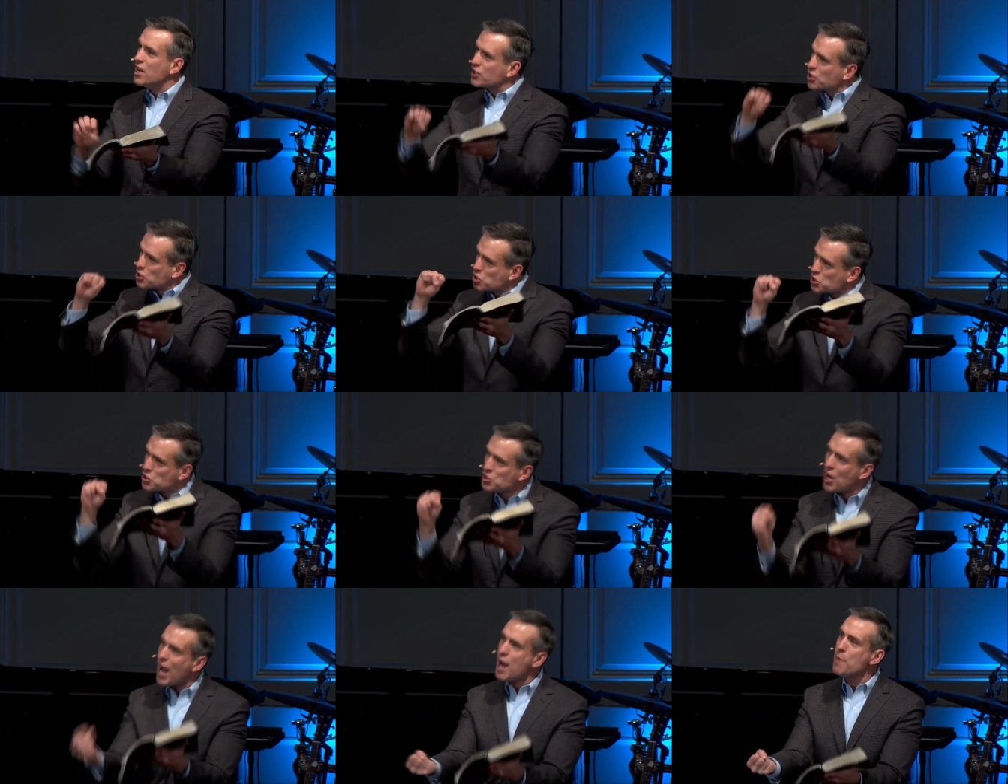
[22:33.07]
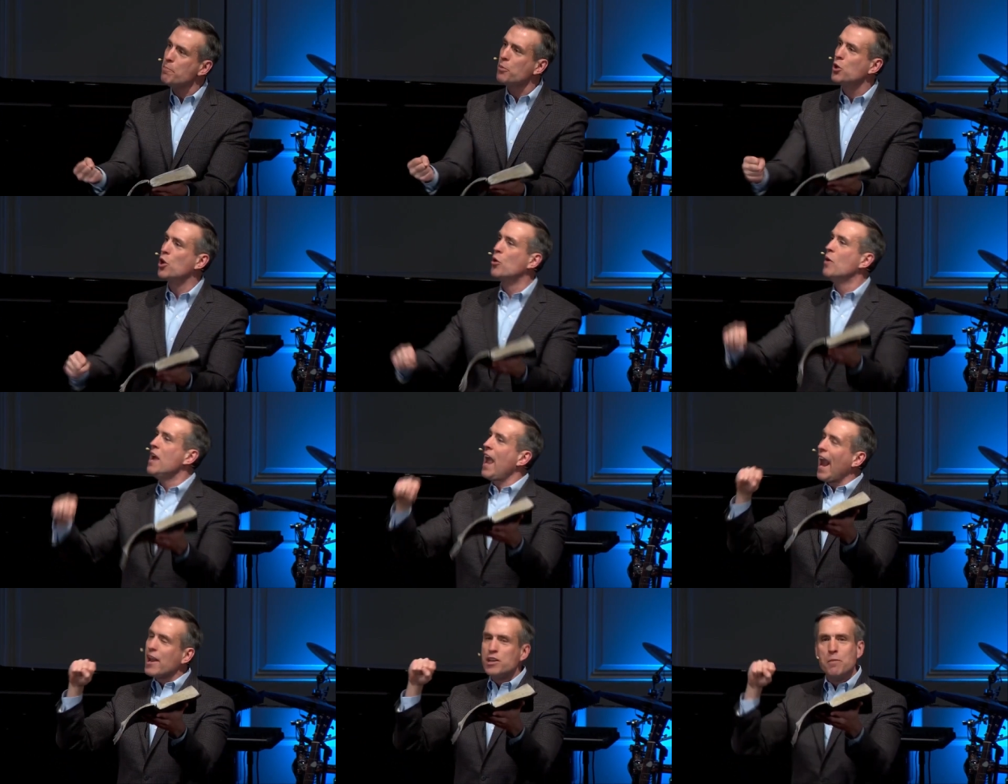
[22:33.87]
to shape you
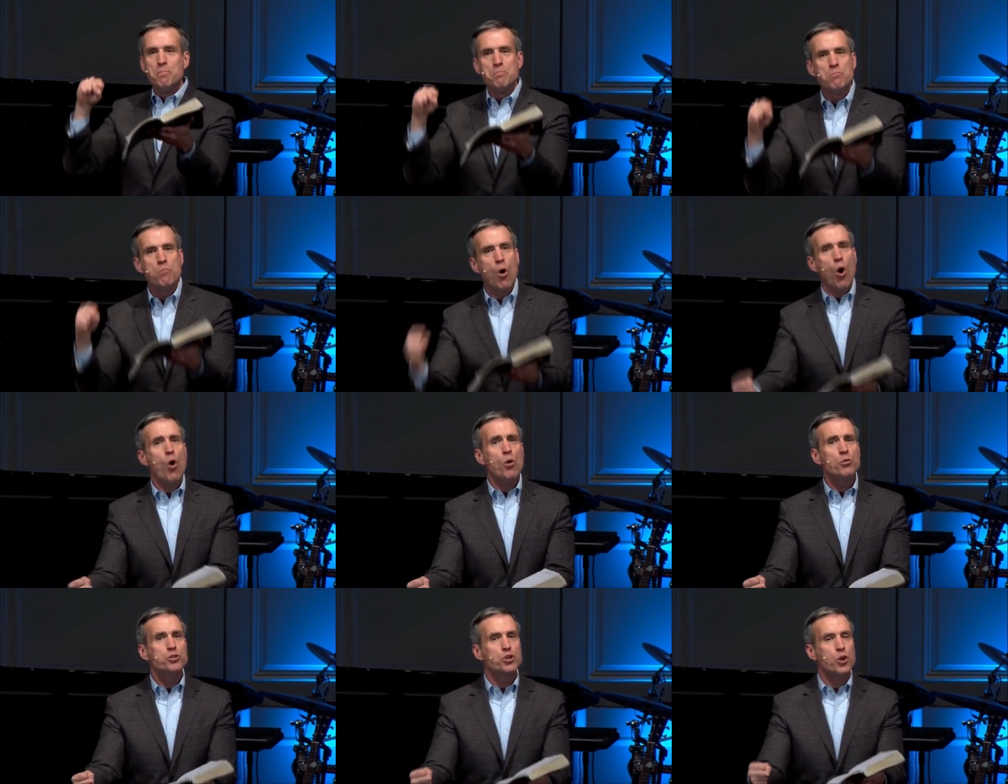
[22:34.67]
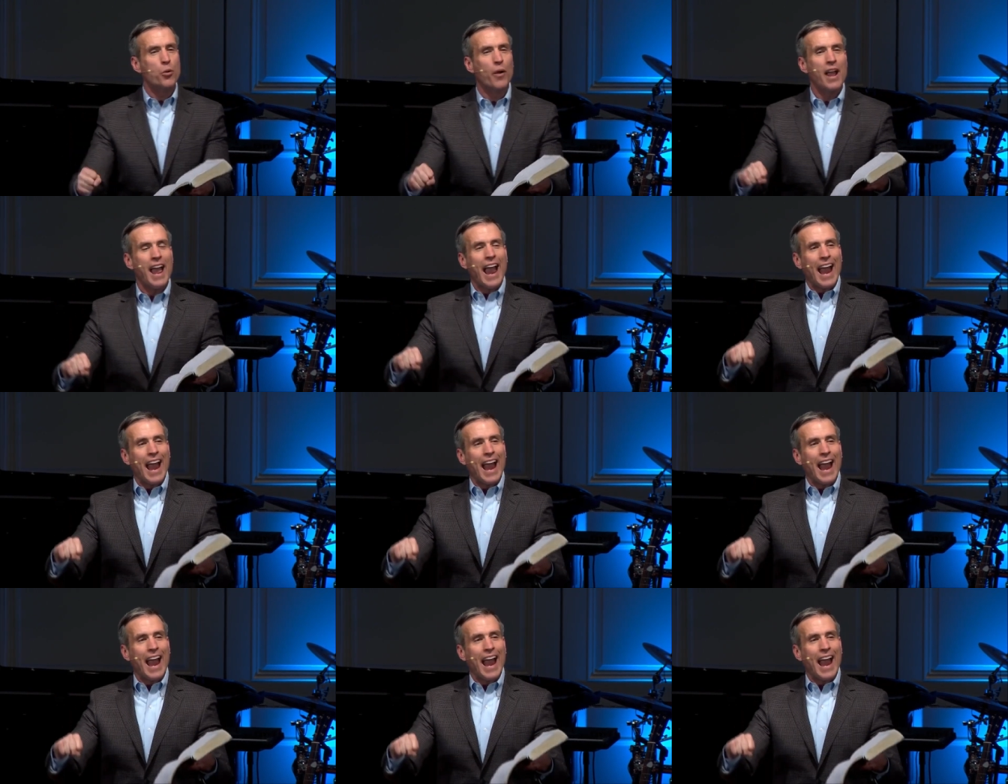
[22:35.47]
and to mold you.